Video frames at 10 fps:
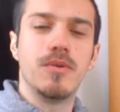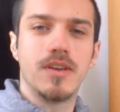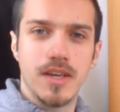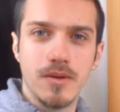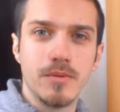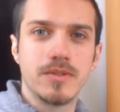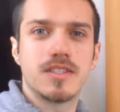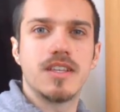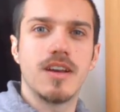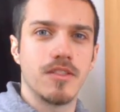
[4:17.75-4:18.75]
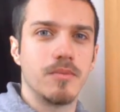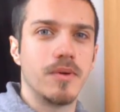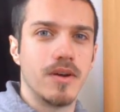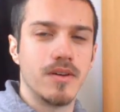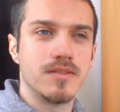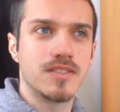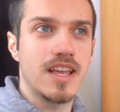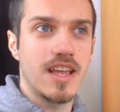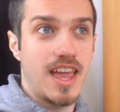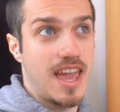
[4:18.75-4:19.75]
kills the other birds'
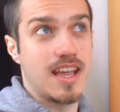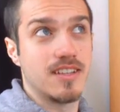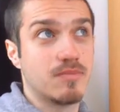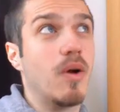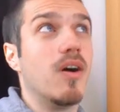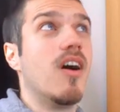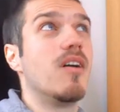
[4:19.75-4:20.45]
eggs, well,